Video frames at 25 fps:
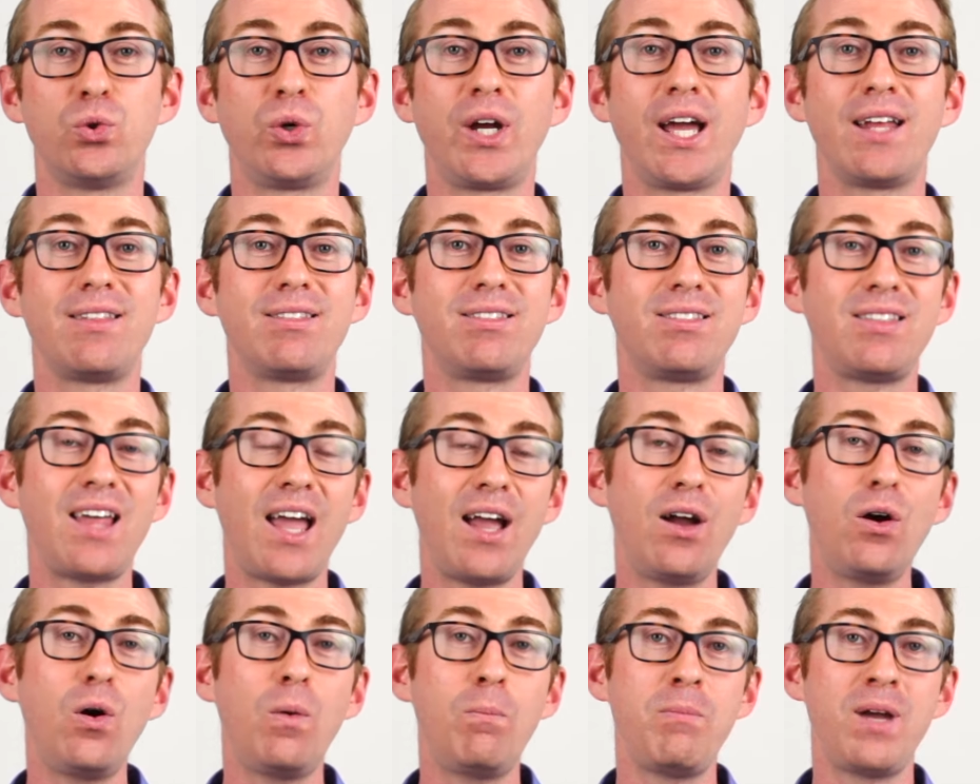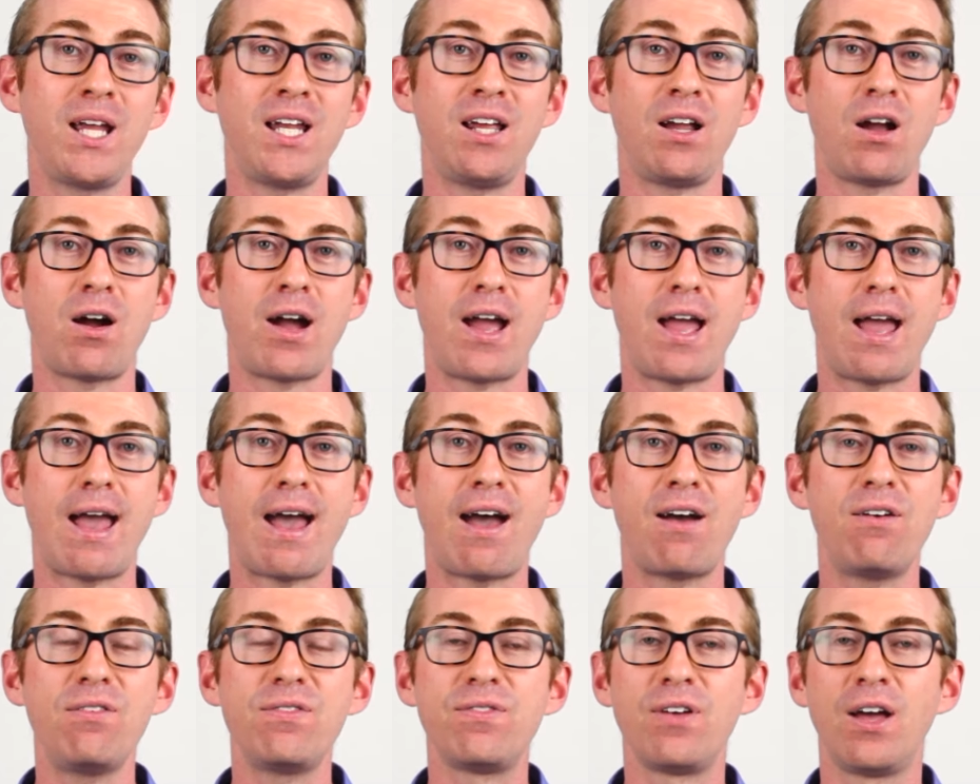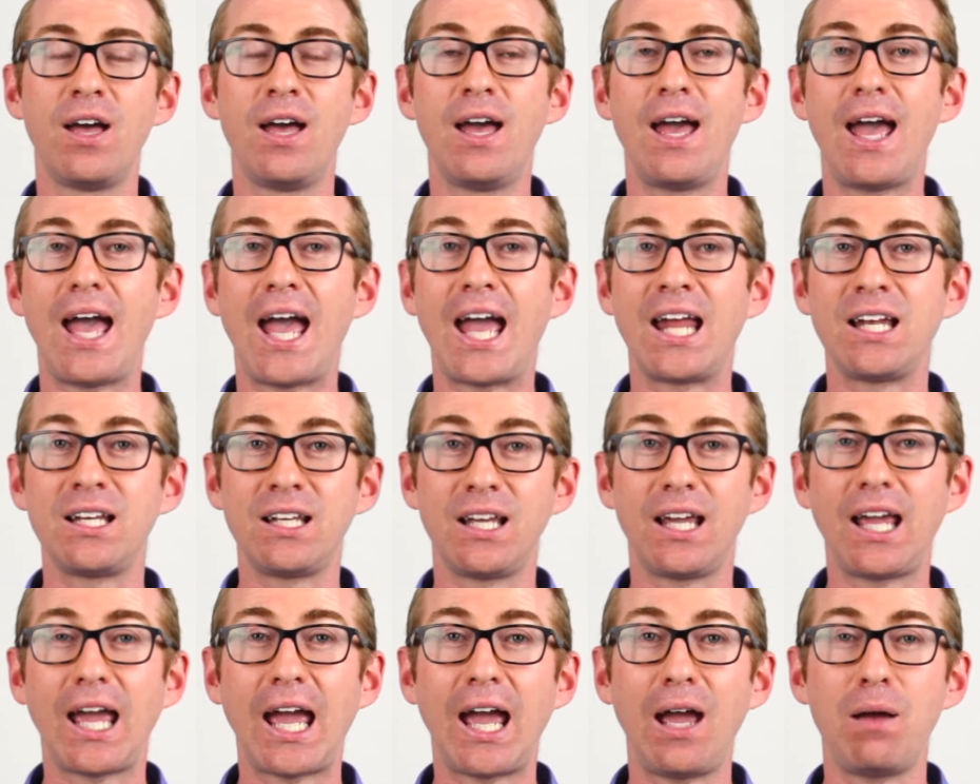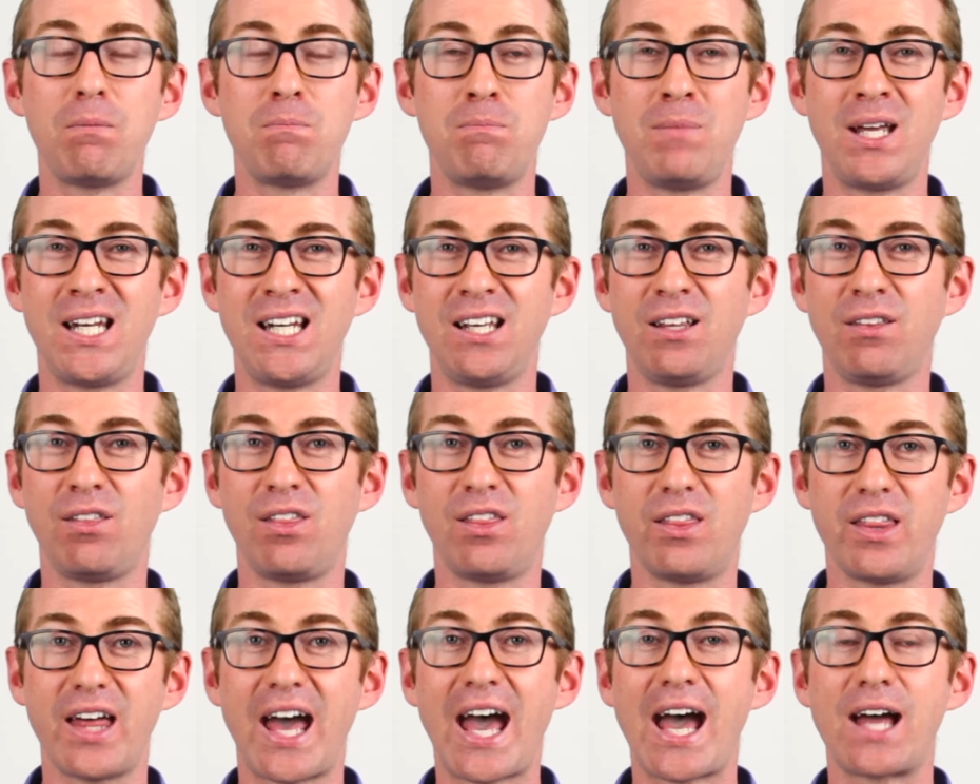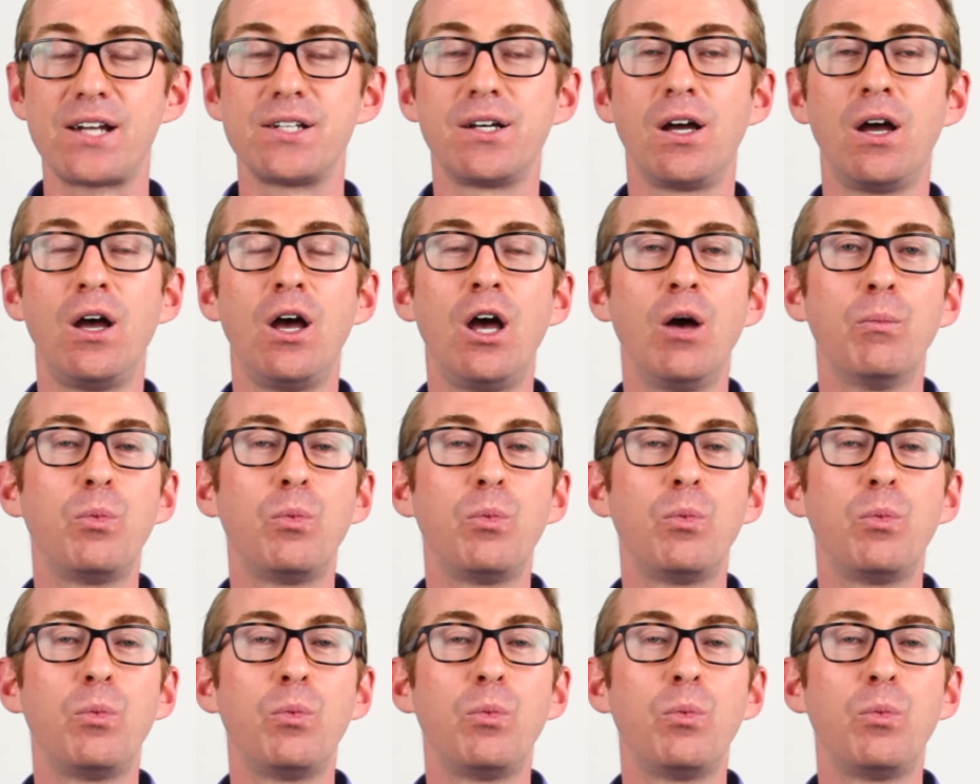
You'll get tengo meaning I have and que meaning that.